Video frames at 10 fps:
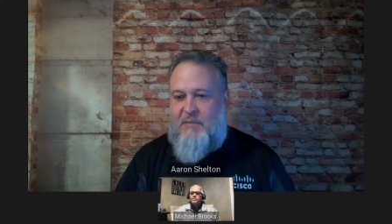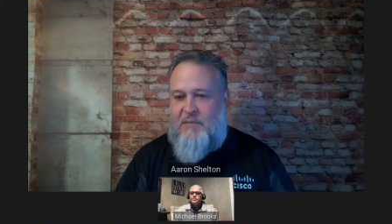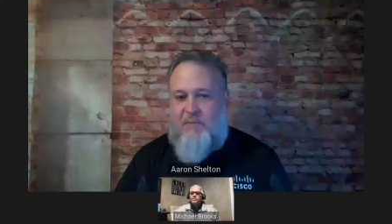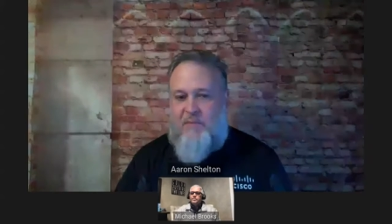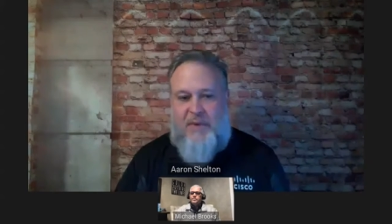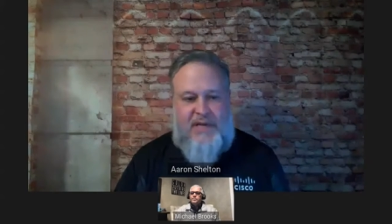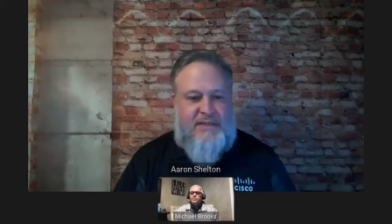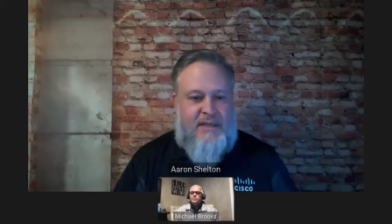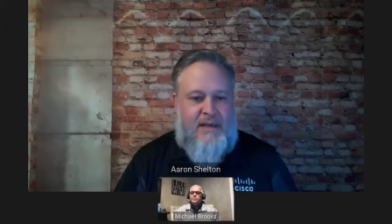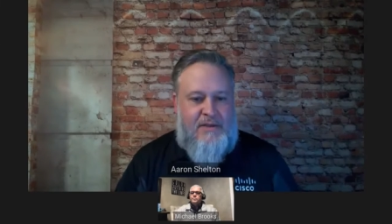combines a
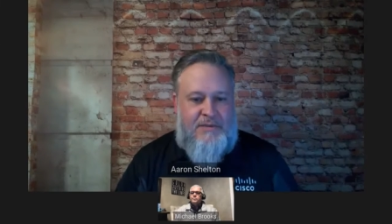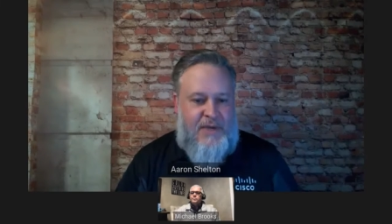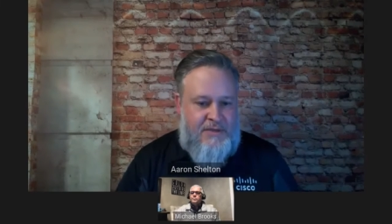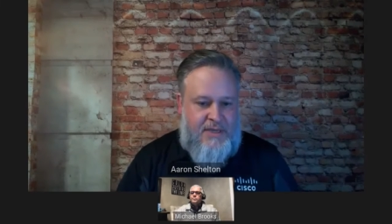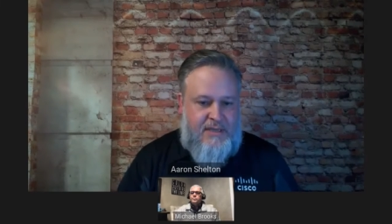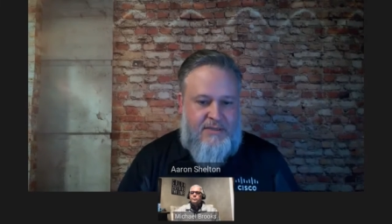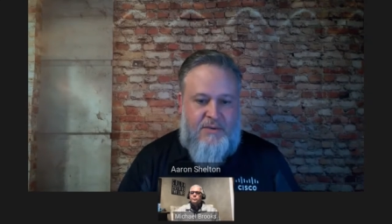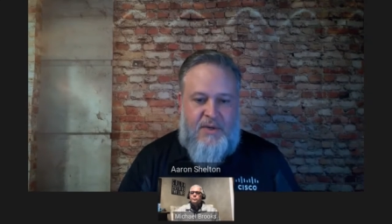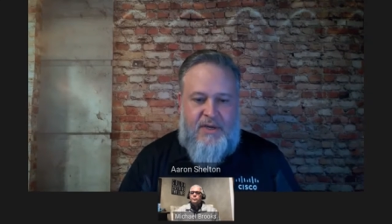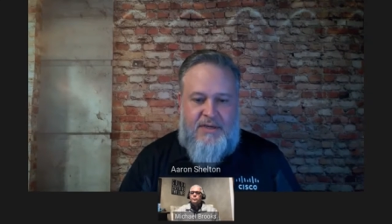lot of those features in.
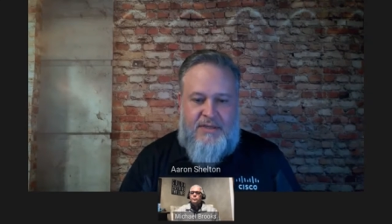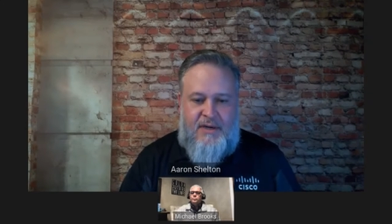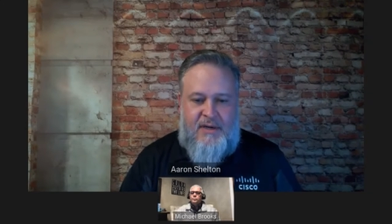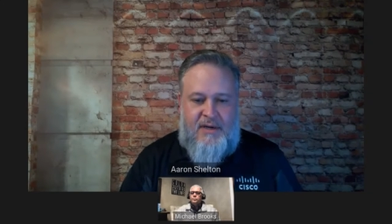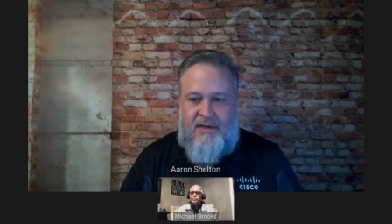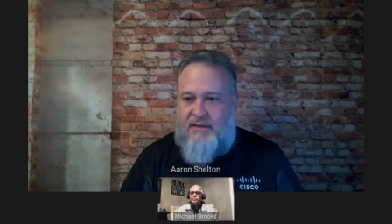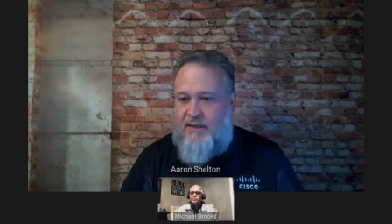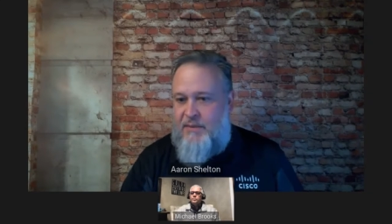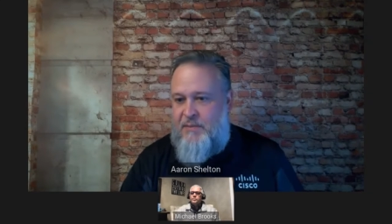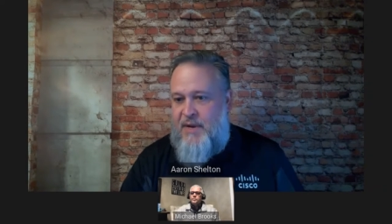So we're going to start our
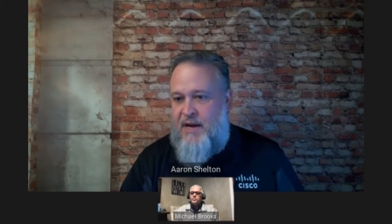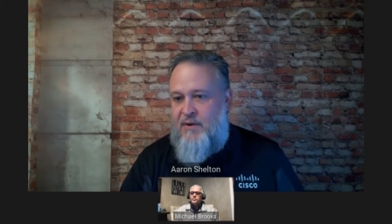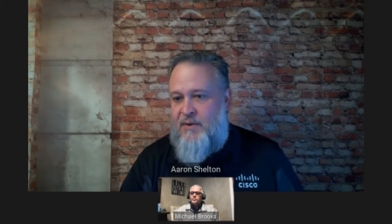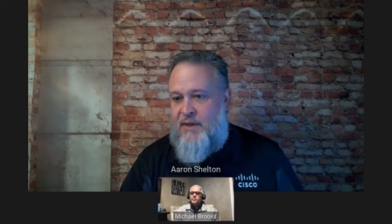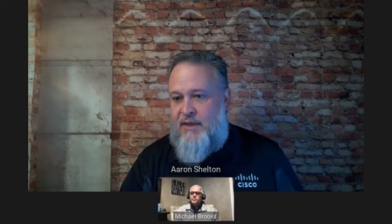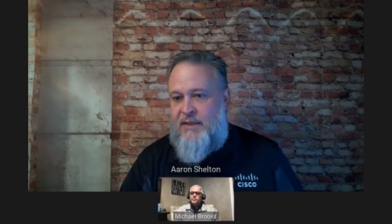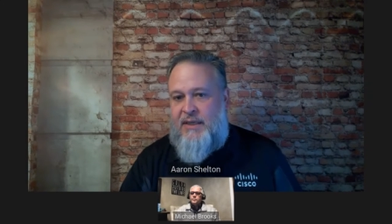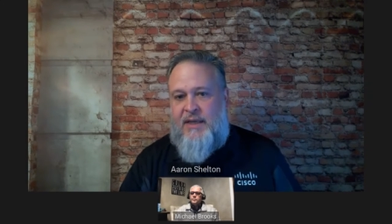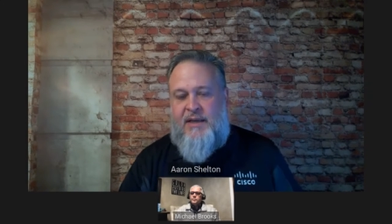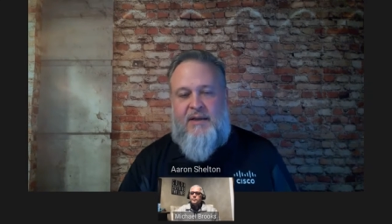clip now. Uh,
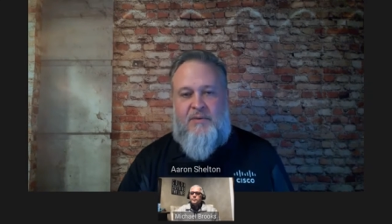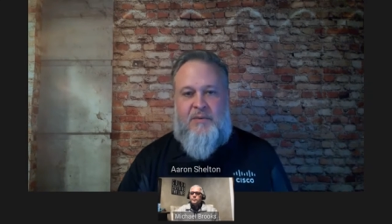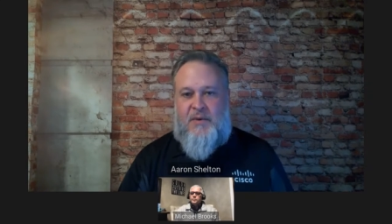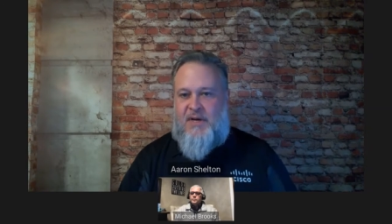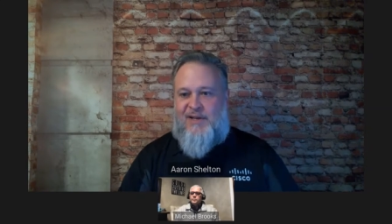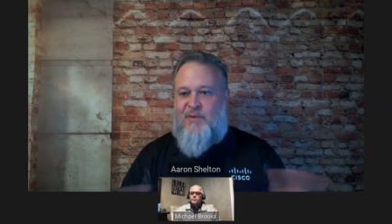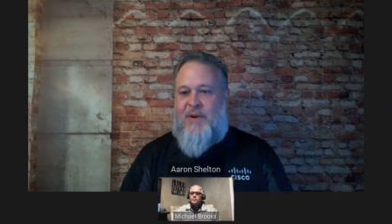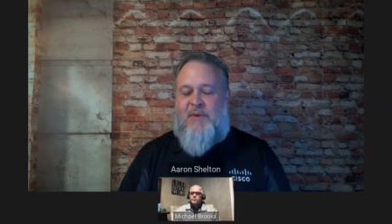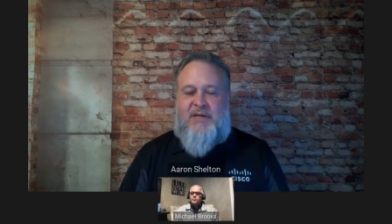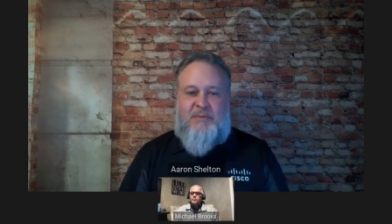we're not on the
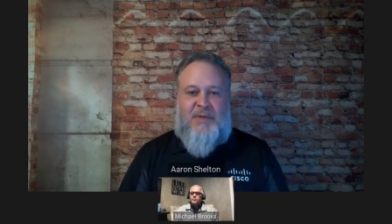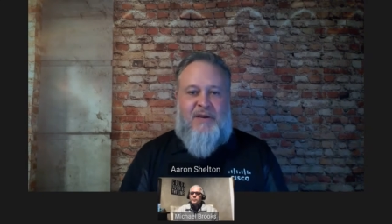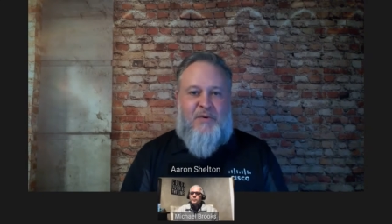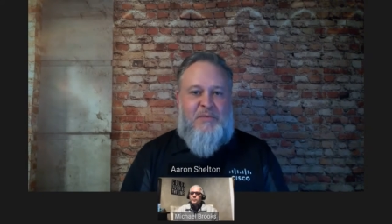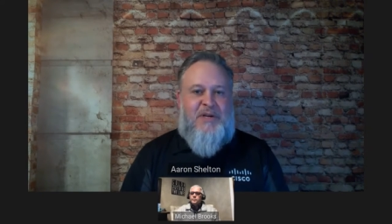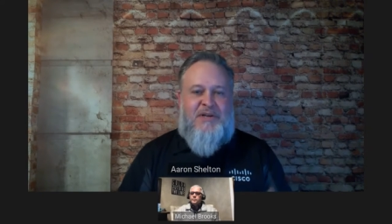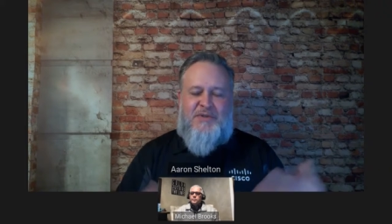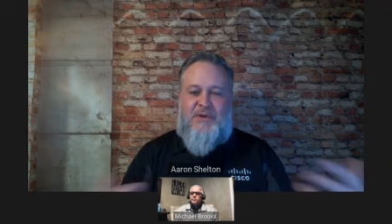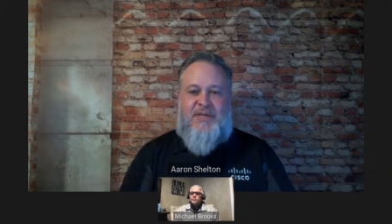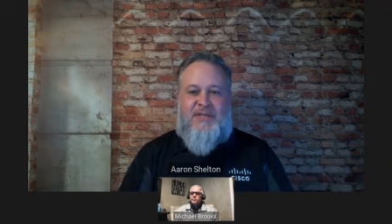WebEx platform here,
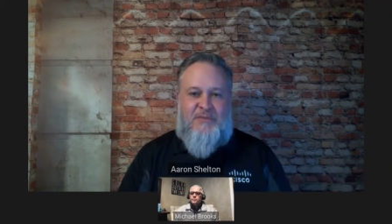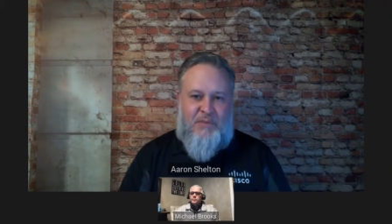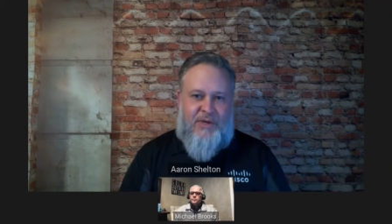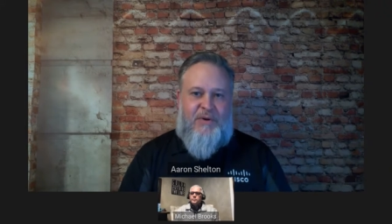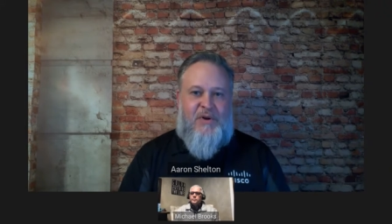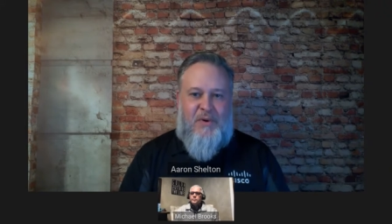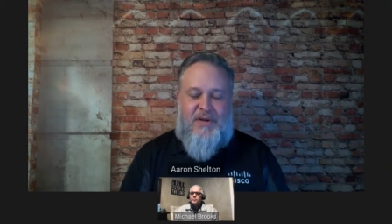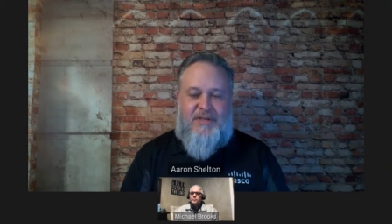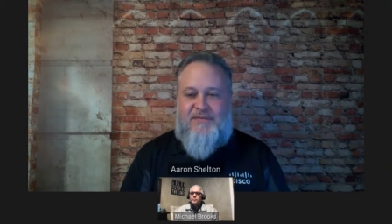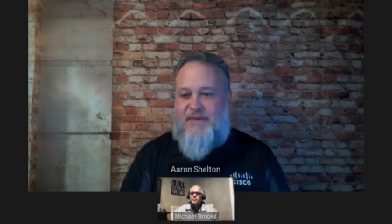so we did some
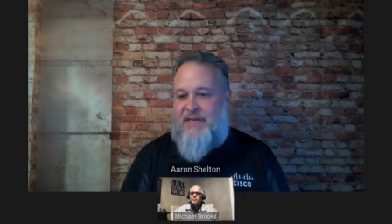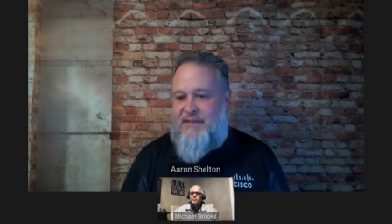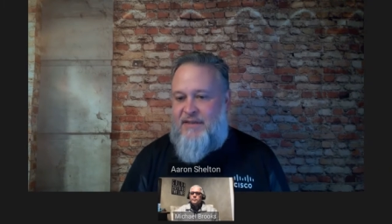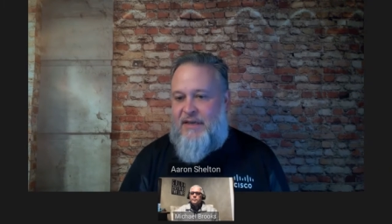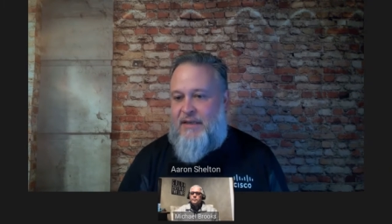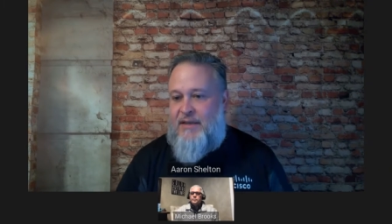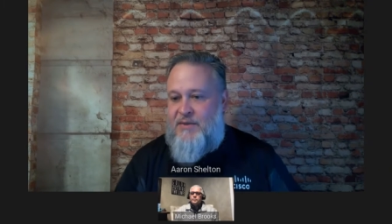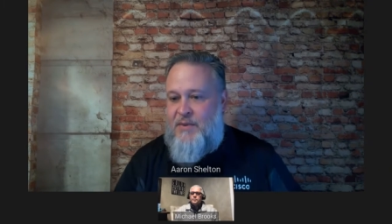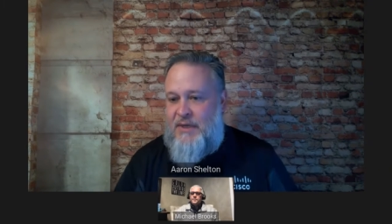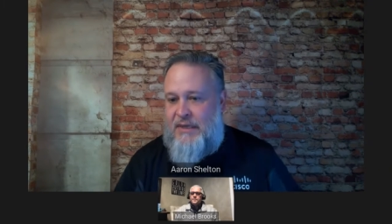pre-recordings of these, and
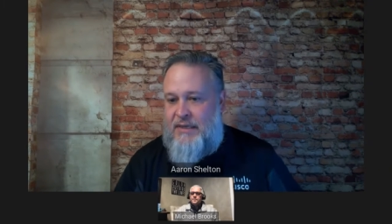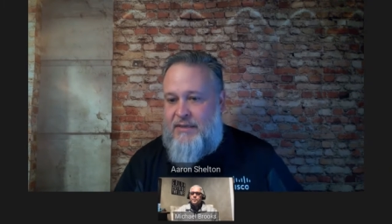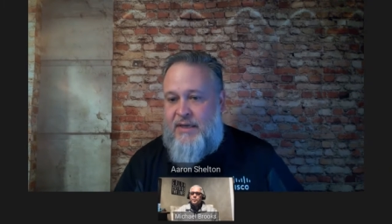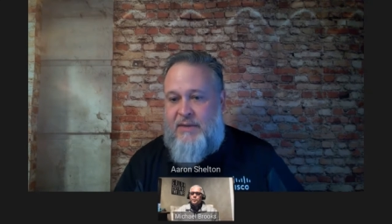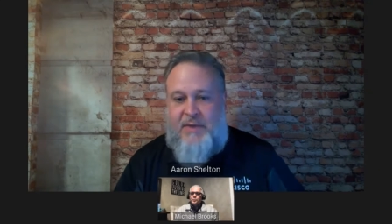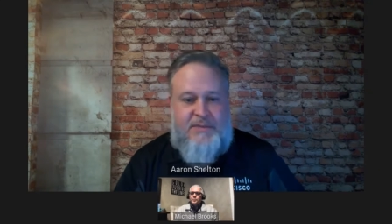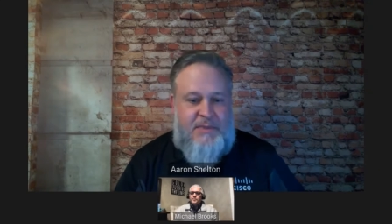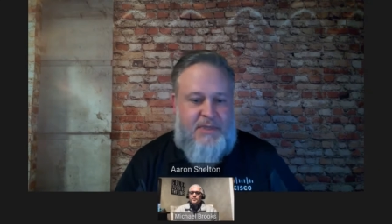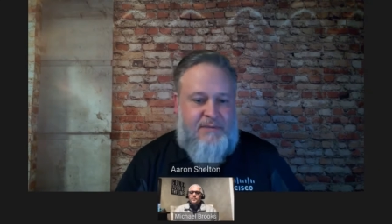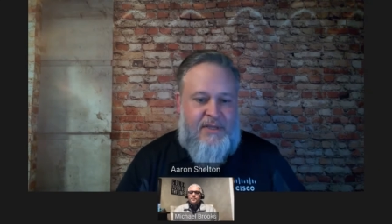this one is going to be
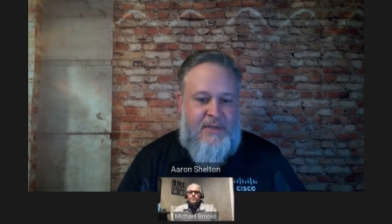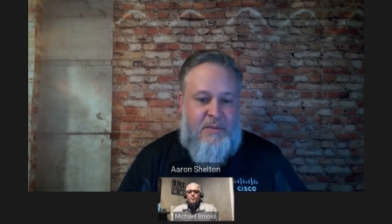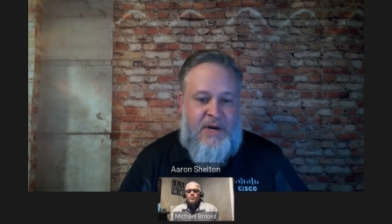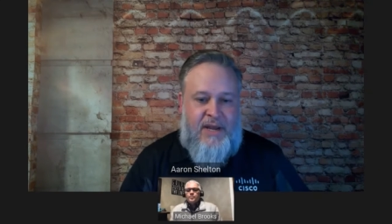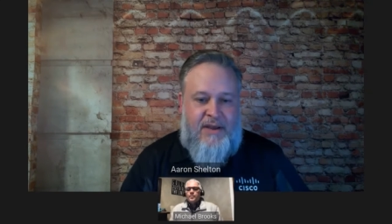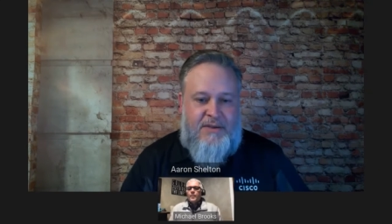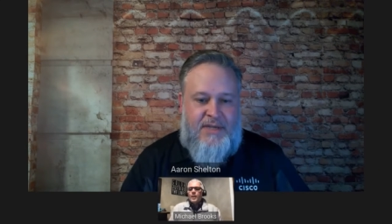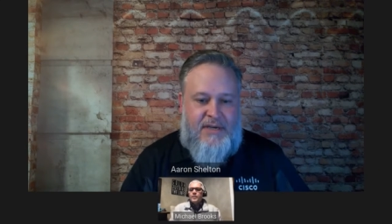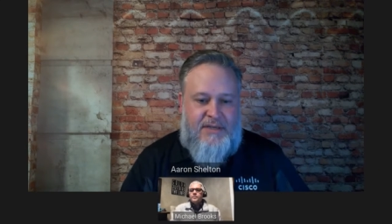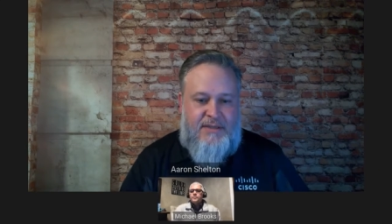specifically the breakout
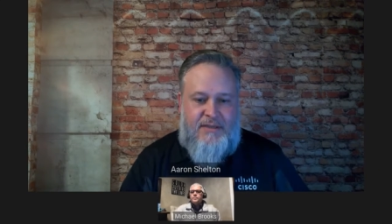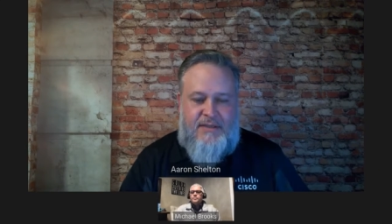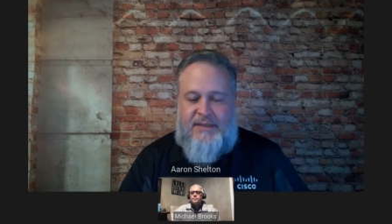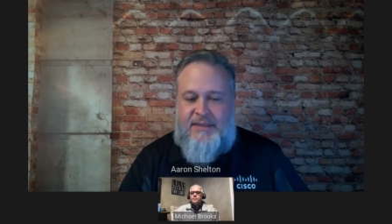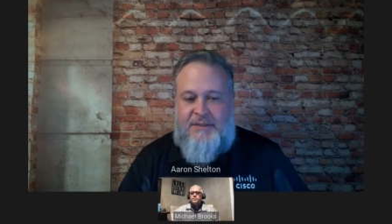sections.